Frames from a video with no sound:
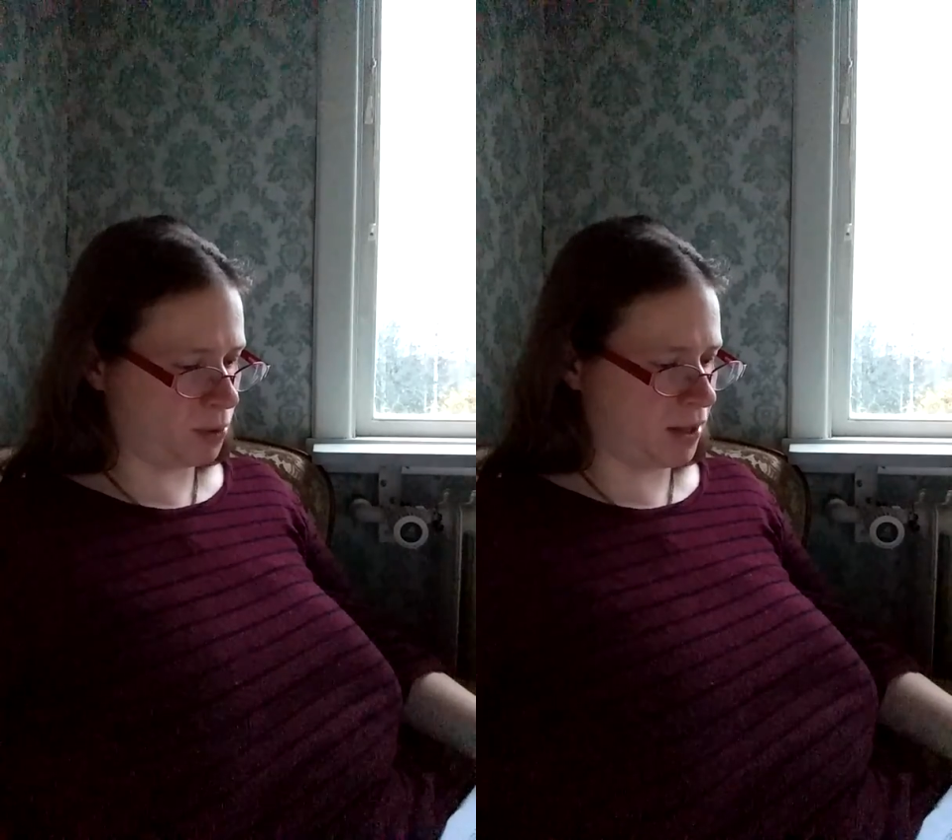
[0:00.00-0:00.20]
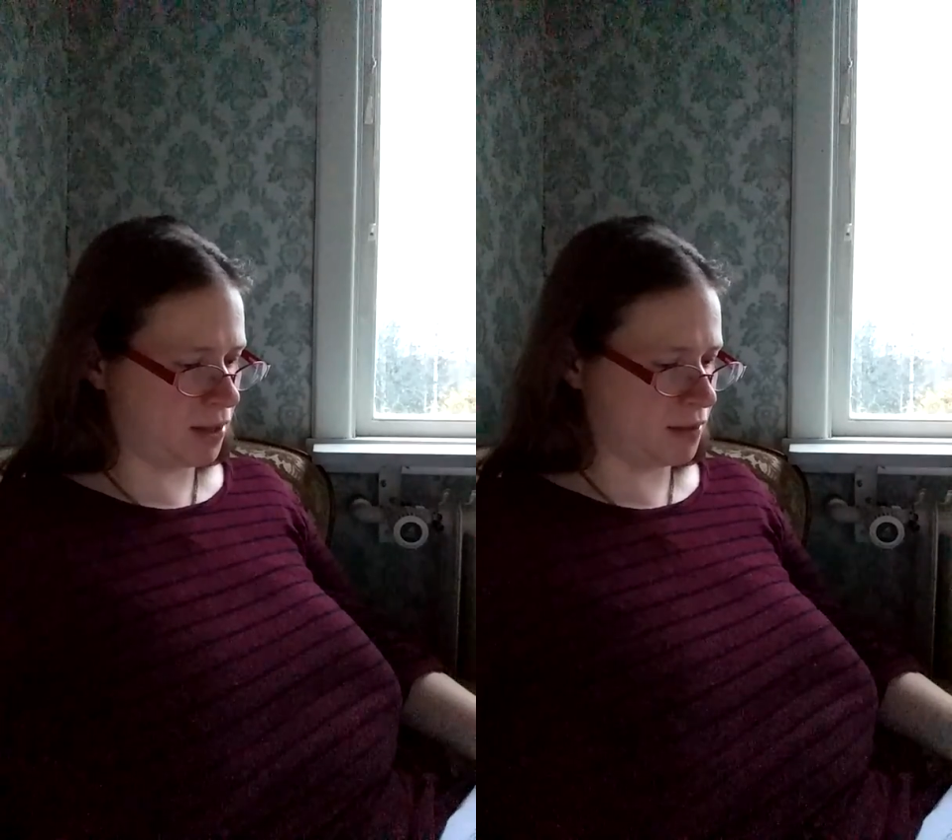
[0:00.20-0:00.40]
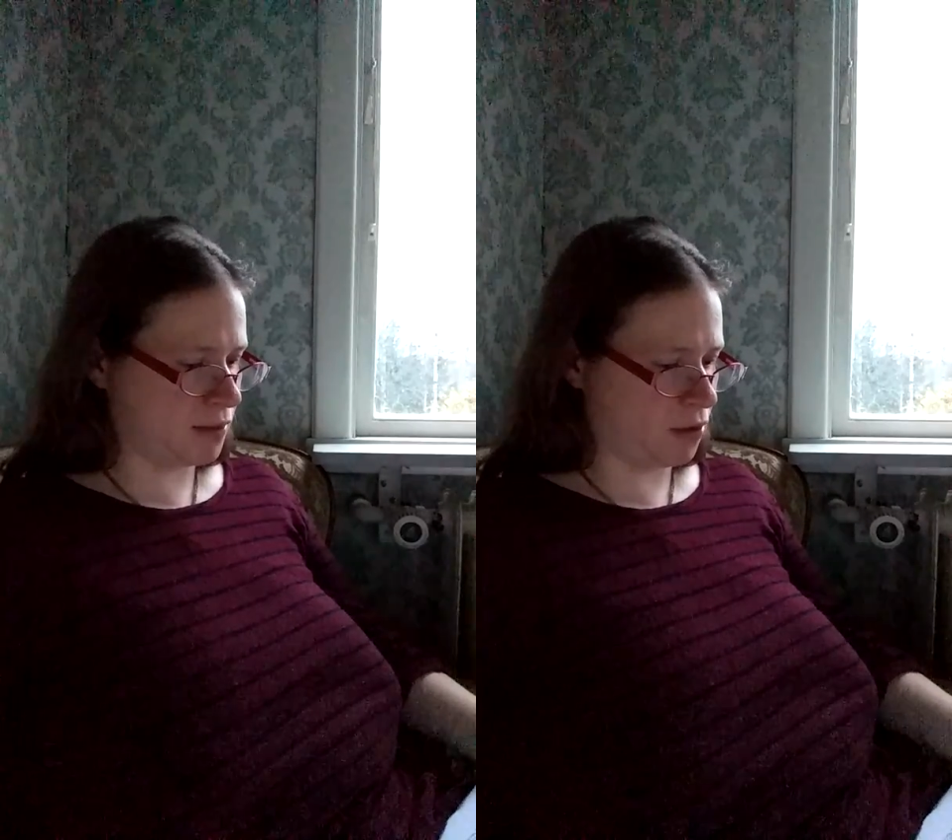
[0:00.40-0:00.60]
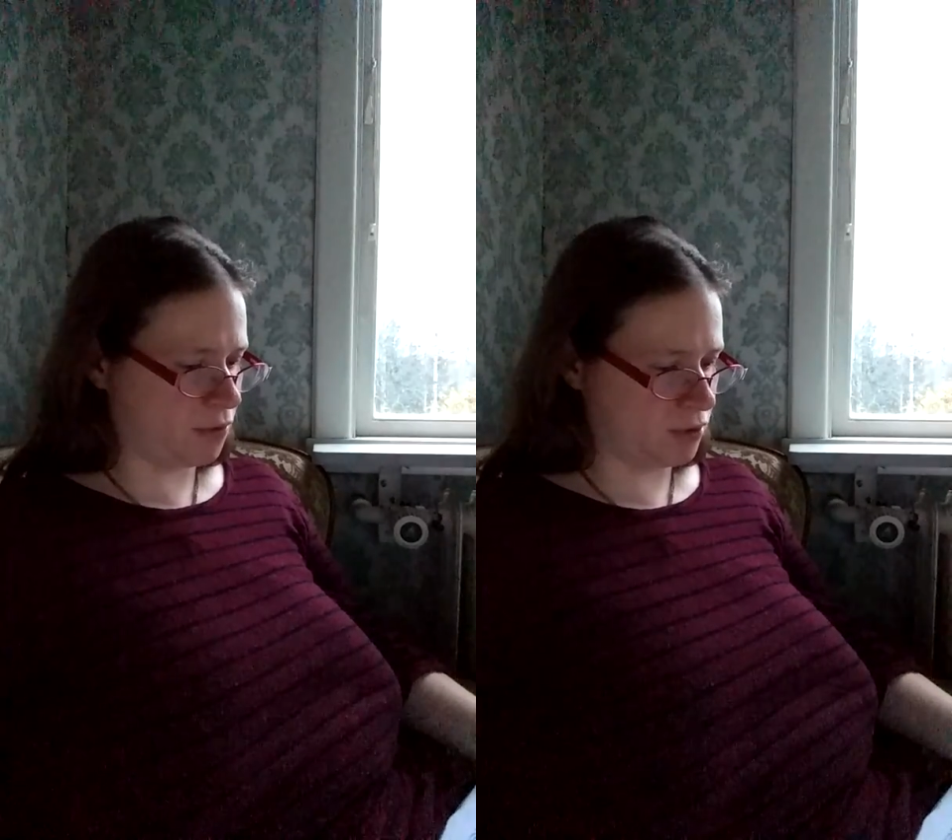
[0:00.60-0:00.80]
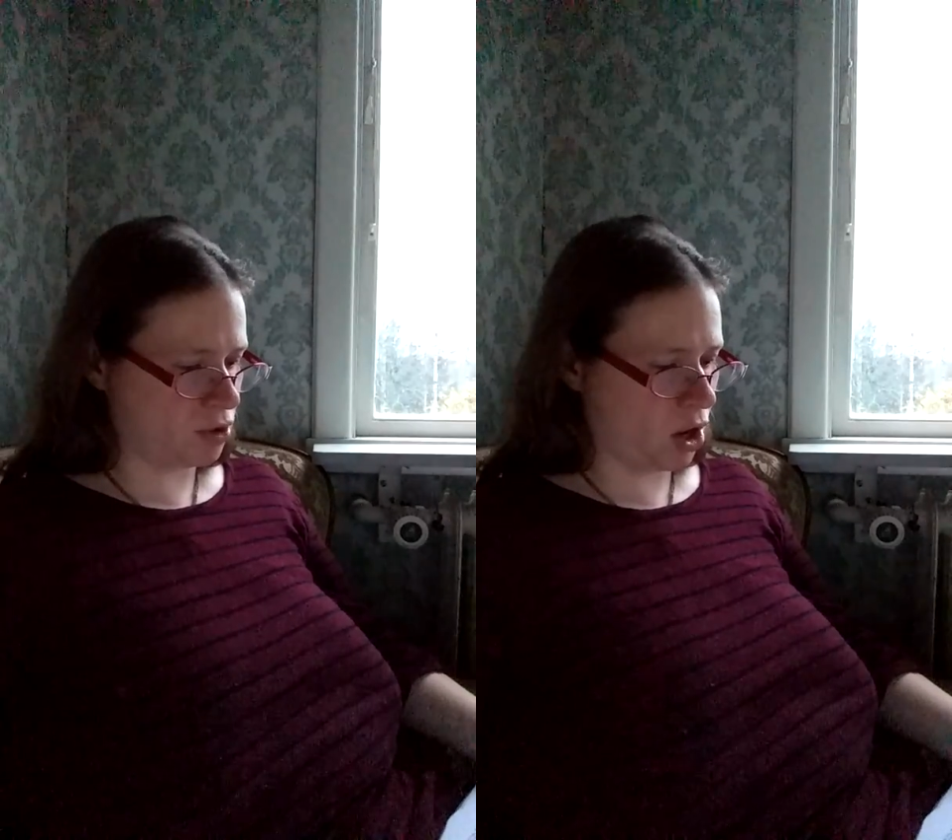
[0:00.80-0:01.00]
ridding itself
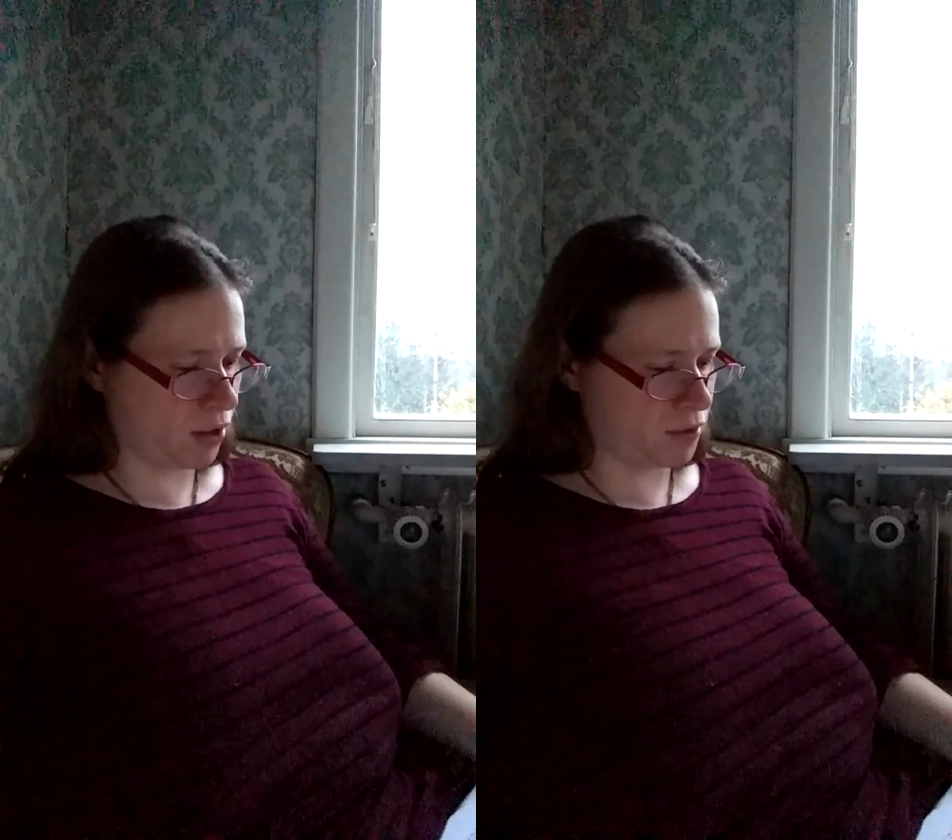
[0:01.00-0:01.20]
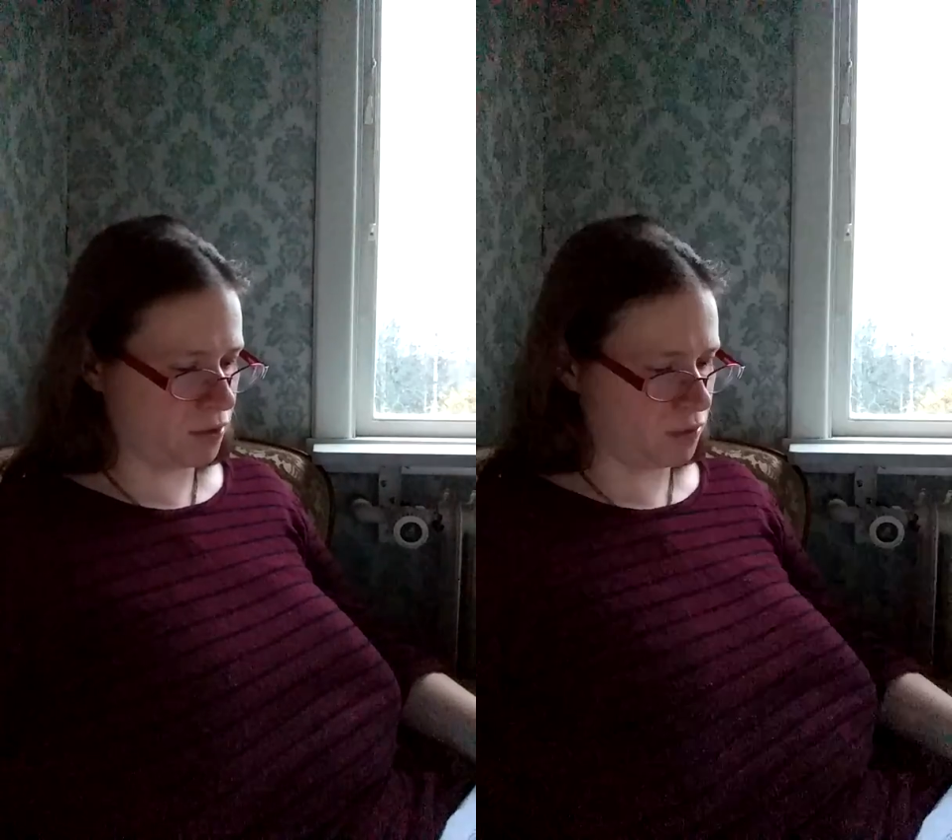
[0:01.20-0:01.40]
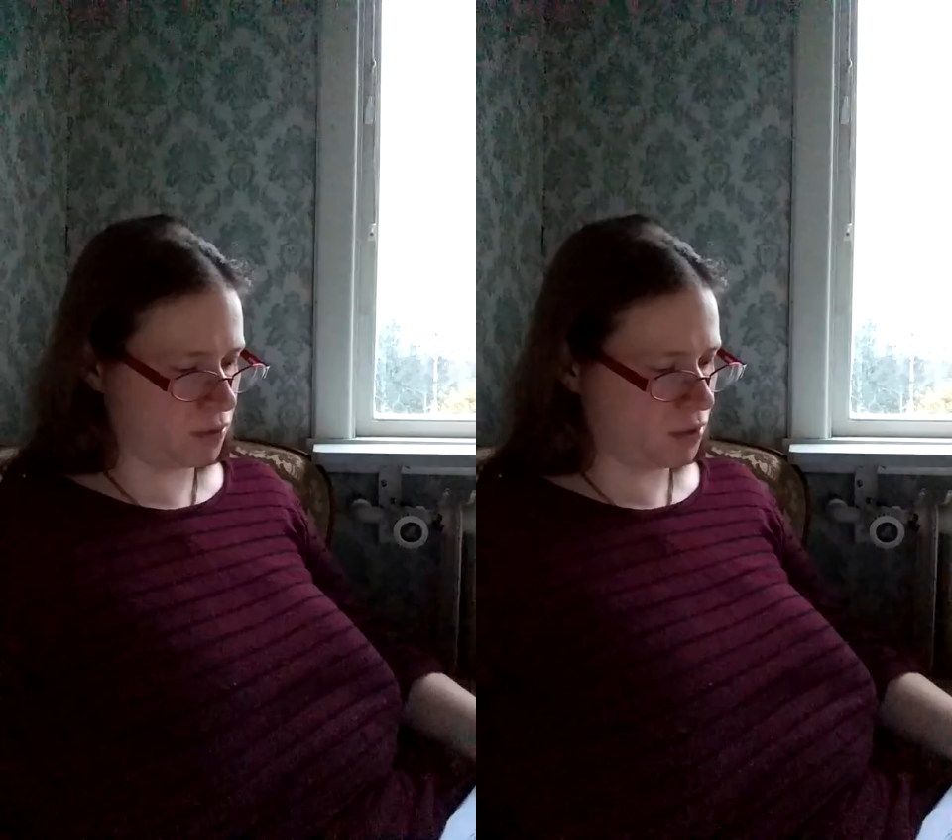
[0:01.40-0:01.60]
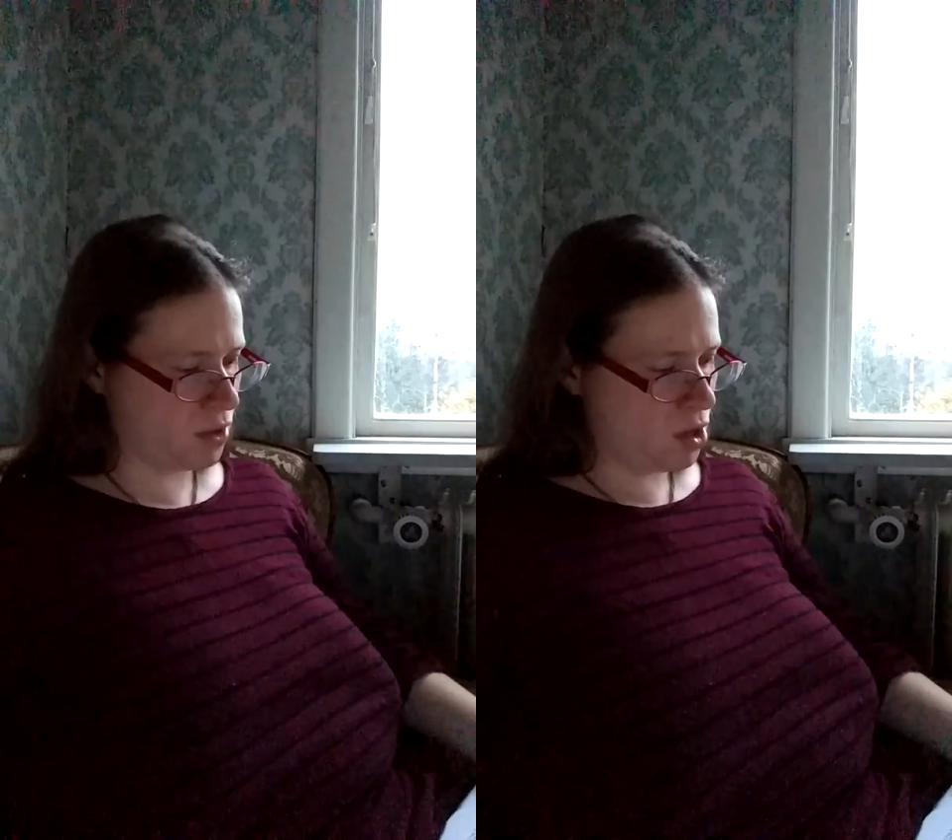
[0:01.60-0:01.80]
of toxins,